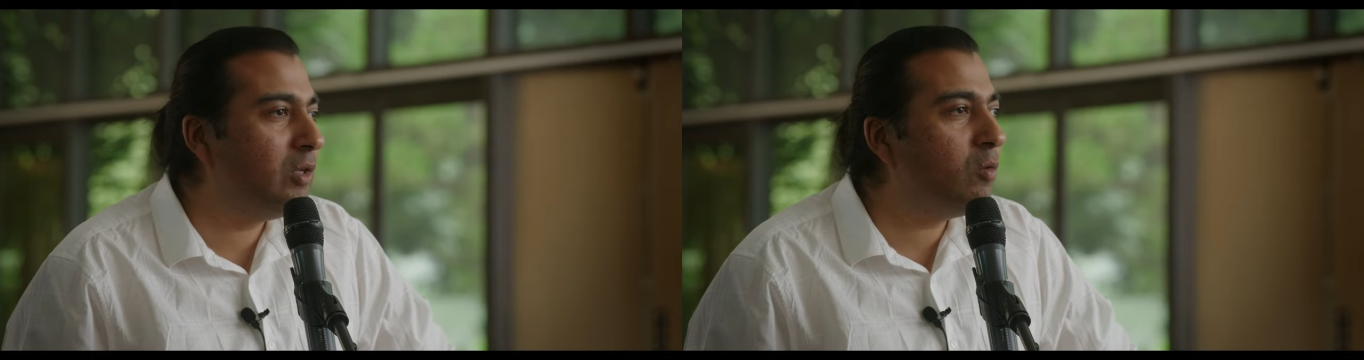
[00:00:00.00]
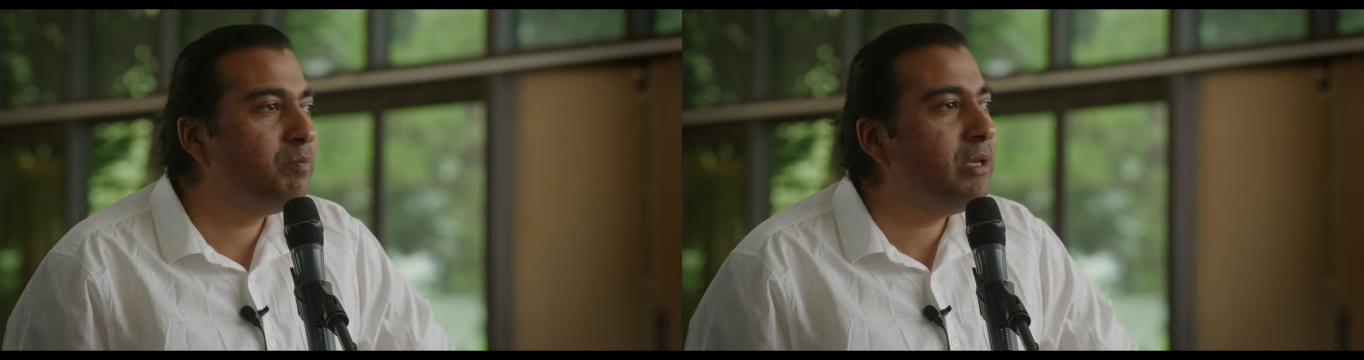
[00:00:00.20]

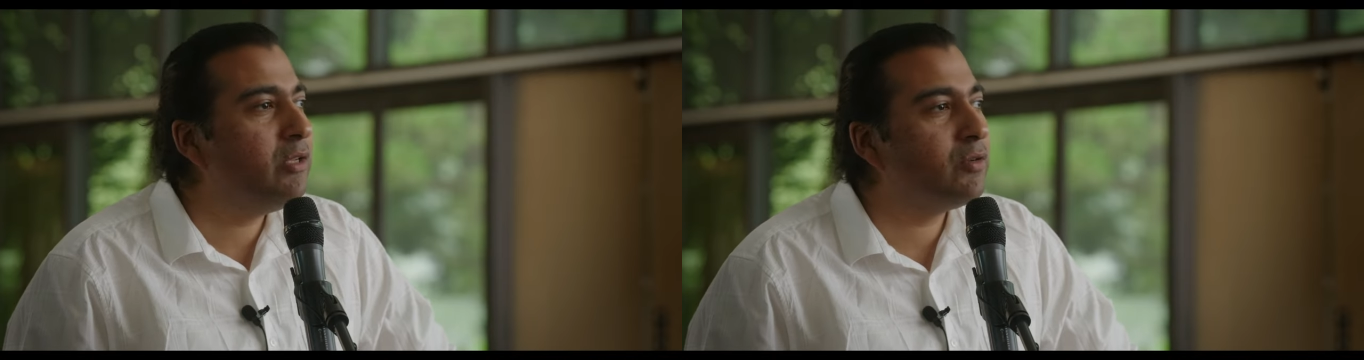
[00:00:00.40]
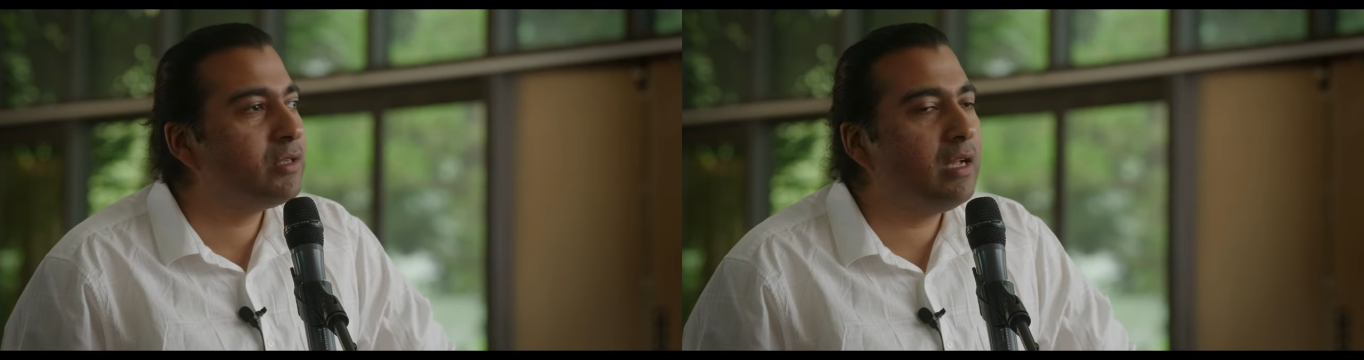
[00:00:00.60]
Don't
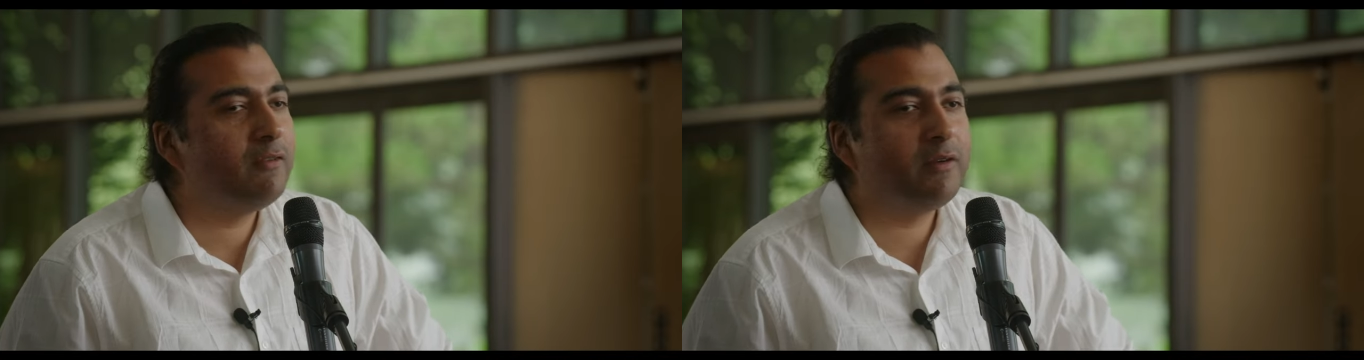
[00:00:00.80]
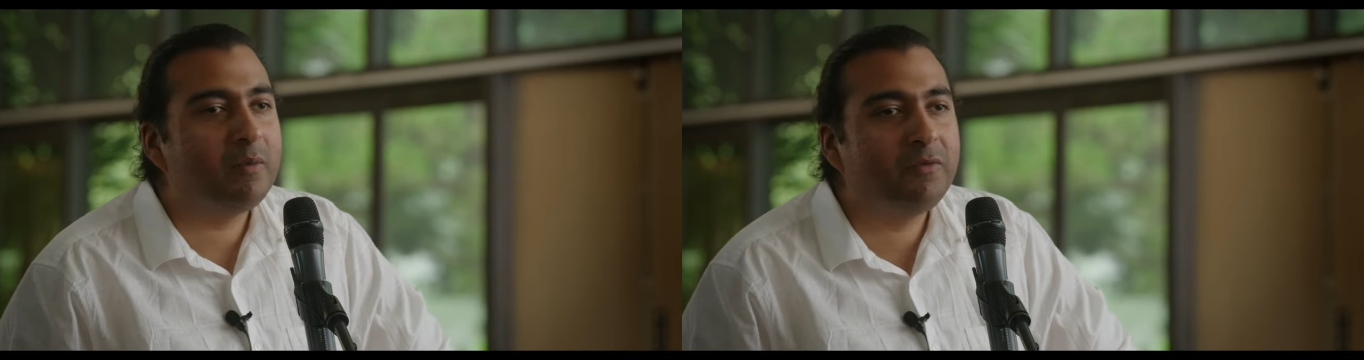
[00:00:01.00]
beat
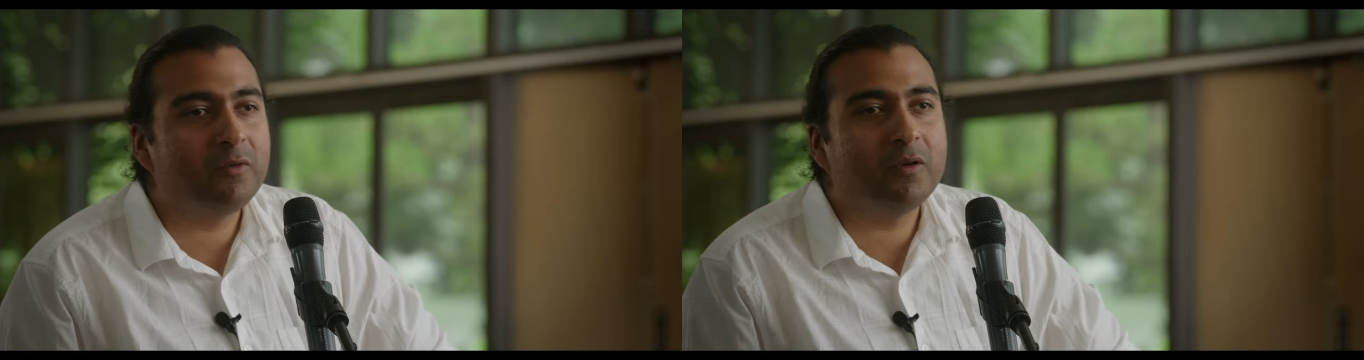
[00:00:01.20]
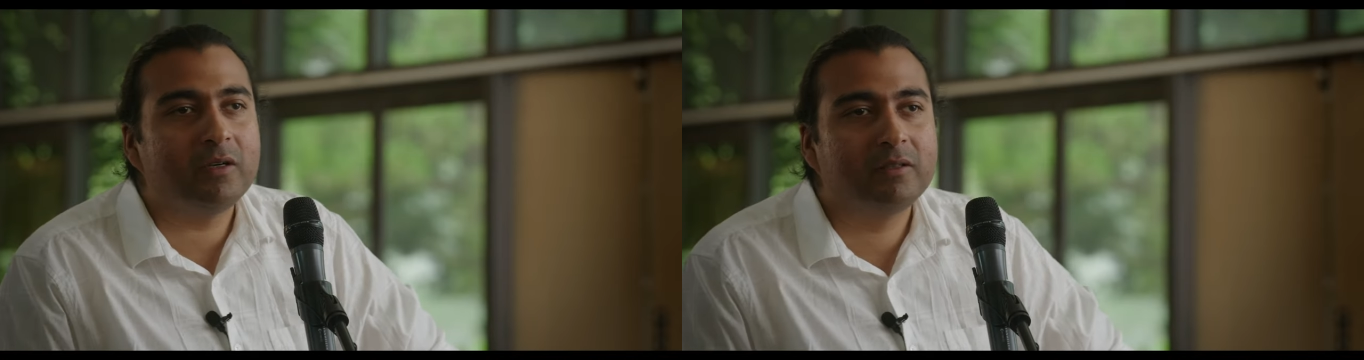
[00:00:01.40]
yourself up
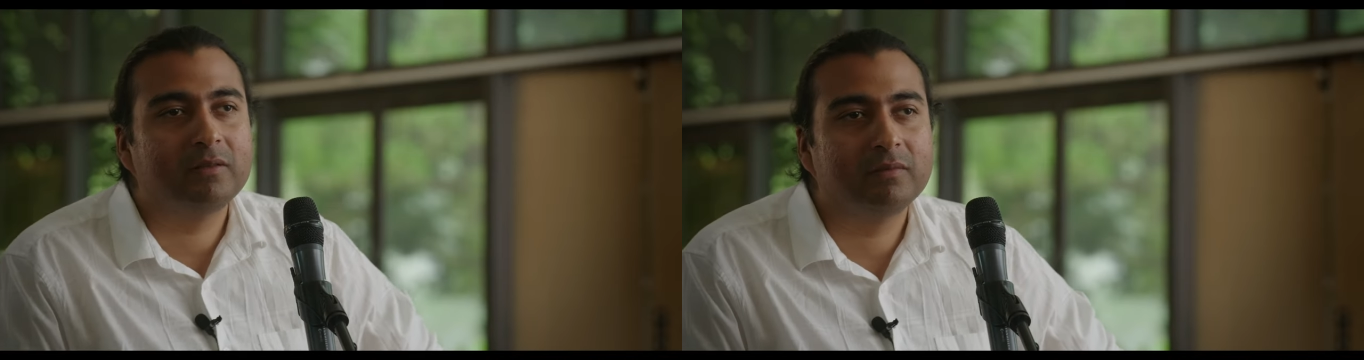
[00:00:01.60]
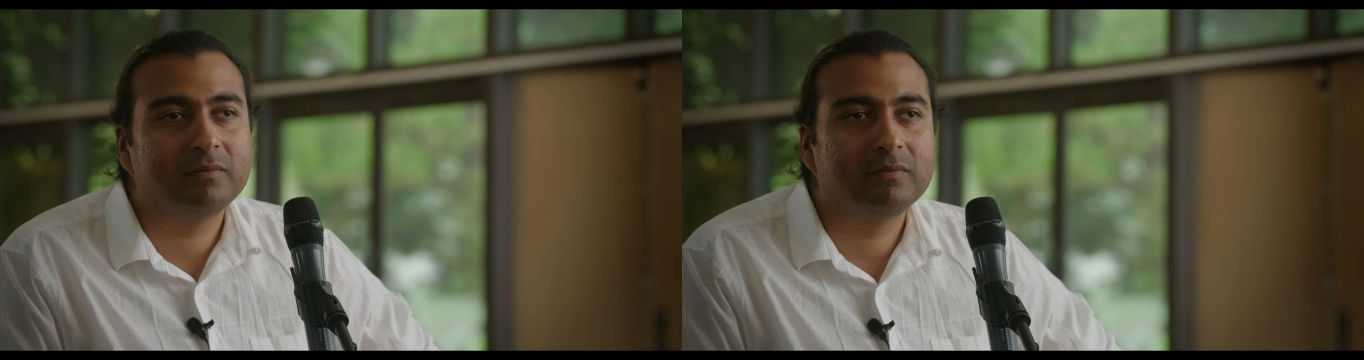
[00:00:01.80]
for it.